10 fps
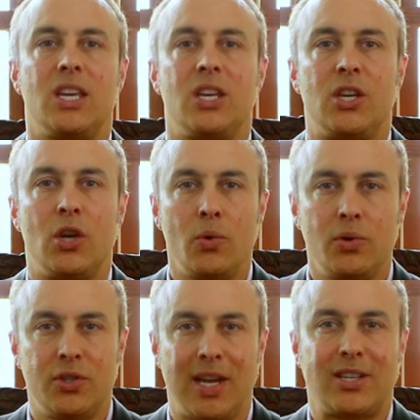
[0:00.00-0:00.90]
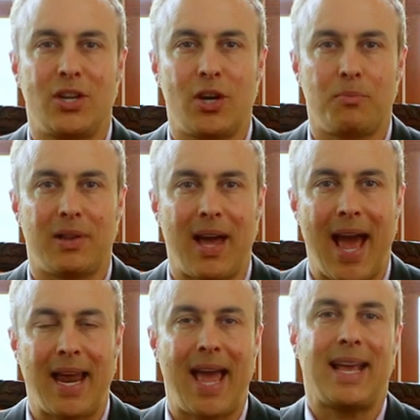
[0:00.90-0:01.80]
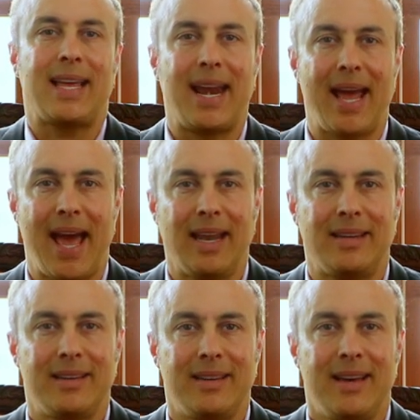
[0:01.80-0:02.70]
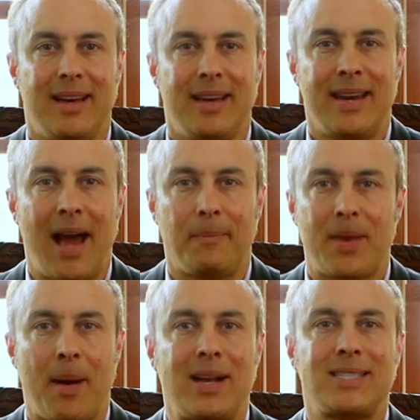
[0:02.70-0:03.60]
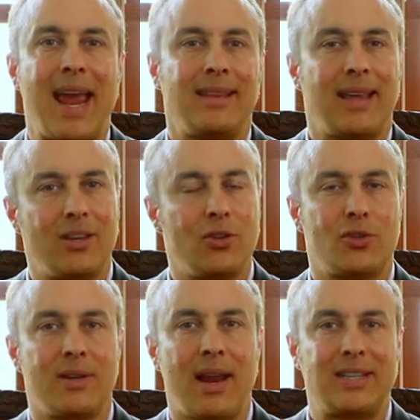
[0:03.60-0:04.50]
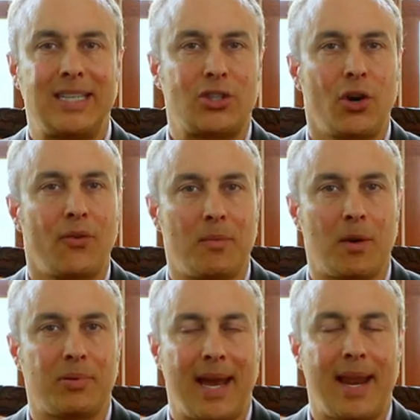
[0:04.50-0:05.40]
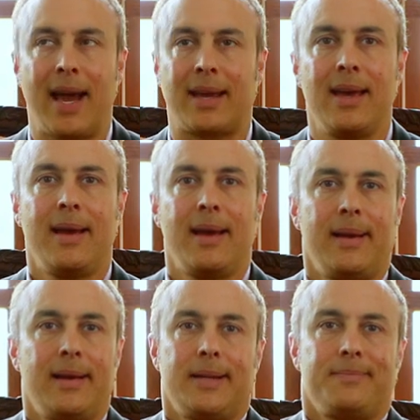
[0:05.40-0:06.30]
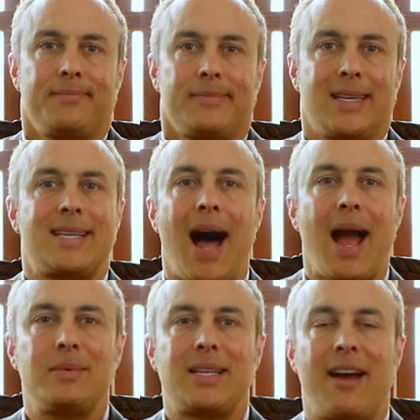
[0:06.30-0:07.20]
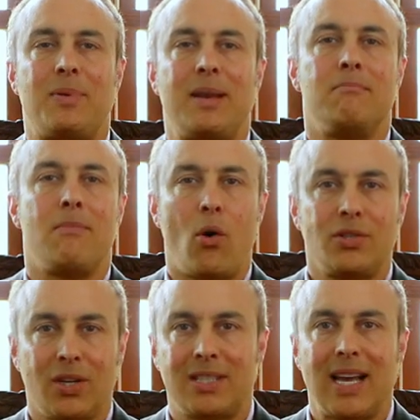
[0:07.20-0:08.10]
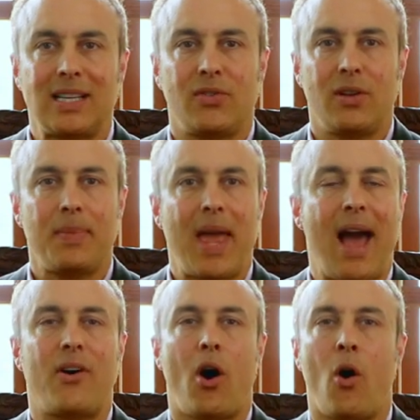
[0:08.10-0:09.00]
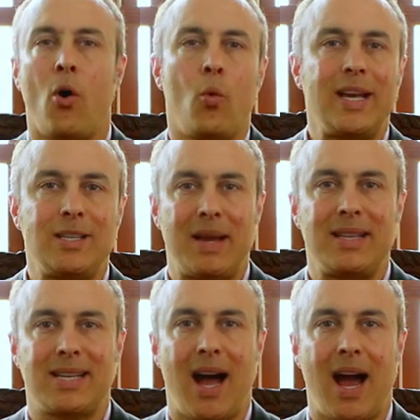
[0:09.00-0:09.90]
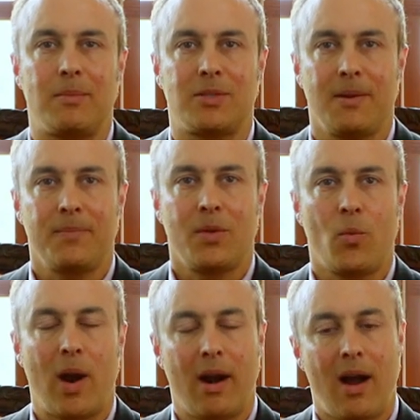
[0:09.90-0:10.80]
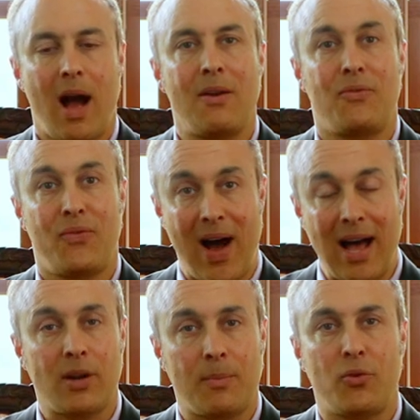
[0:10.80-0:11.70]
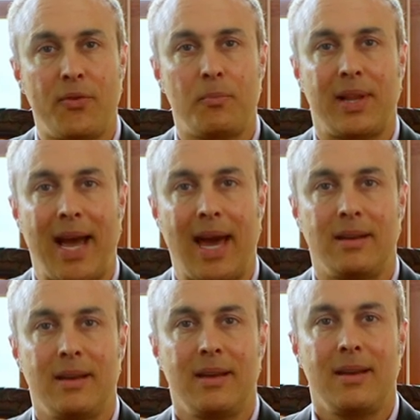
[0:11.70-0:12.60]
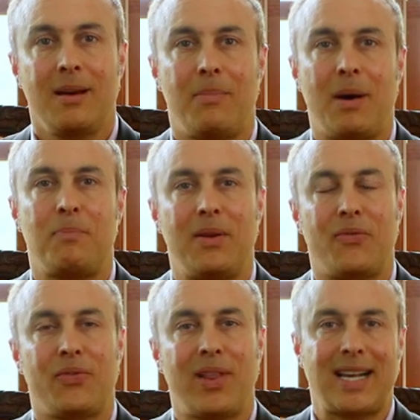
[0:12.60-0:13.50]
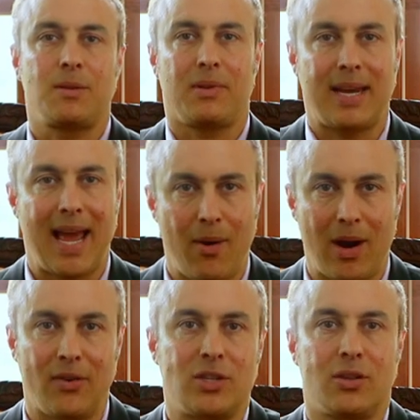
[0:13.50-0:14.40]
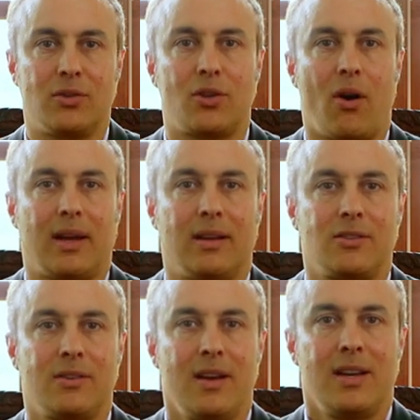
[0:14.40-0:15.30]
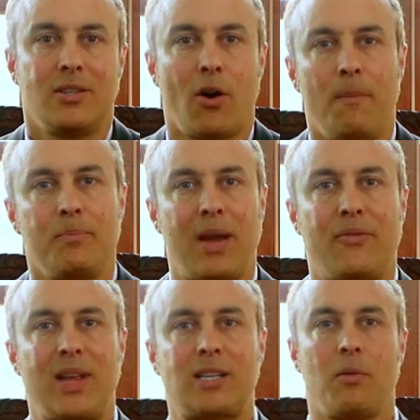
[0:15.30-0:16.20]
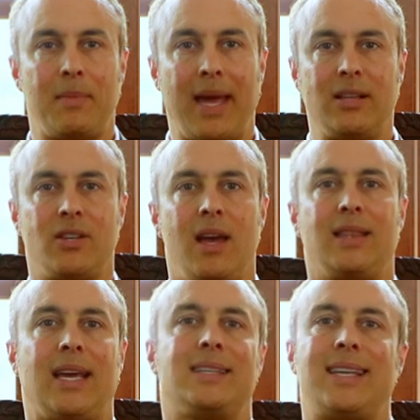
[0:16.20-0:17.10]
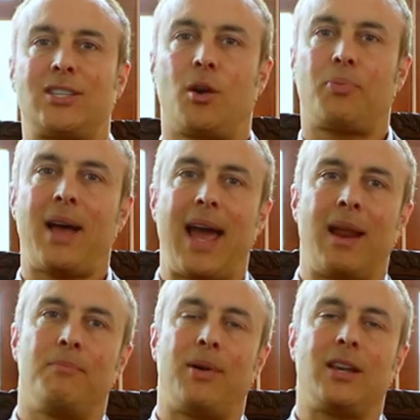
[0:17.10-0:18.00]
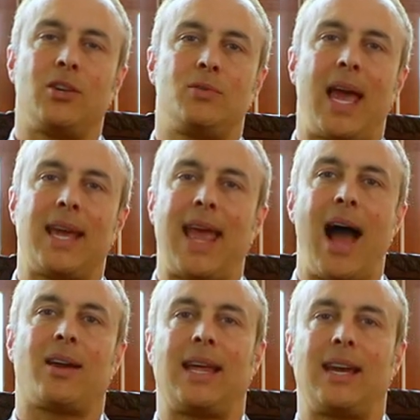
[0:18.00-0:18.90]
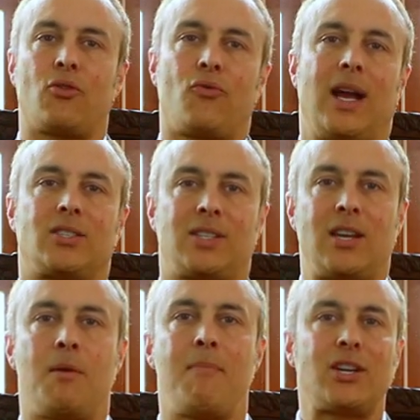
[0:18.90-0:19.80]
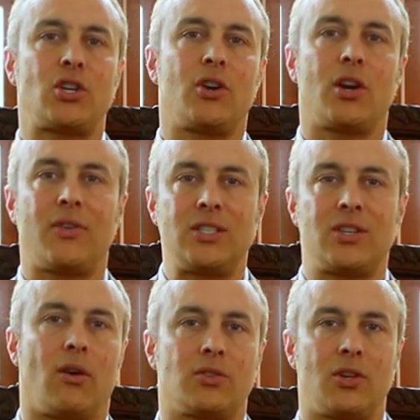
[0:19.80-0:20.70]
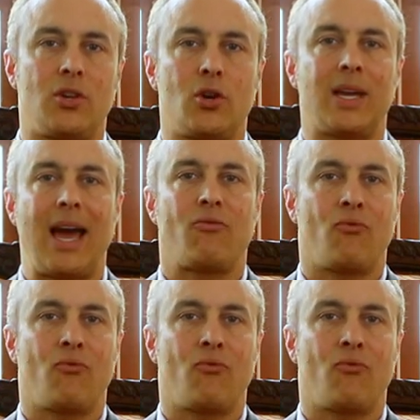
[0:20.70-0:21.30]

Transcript: you stick to your plan and get ahead. Now, I'm not saying that you should never deter from your plan. Heck, the times I've been most successful have always been times where I've followed a proven plan, but been flexible in how I reach those targets. So being flexible means that you stick to your plan, but you take calculated risks and you measure your results so that you could get